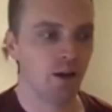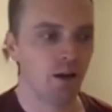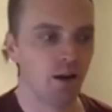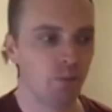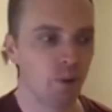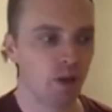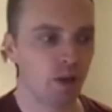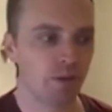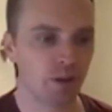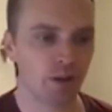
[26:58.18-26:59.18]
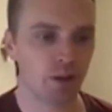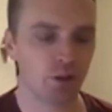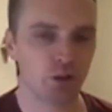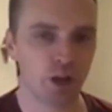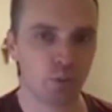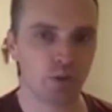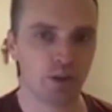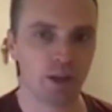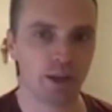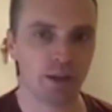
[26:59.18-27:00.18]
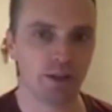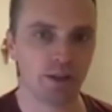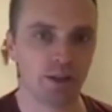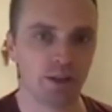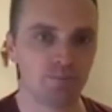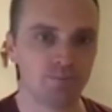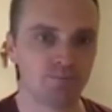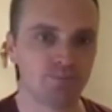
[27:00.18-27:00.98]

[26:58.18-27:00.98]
remember having a chat with a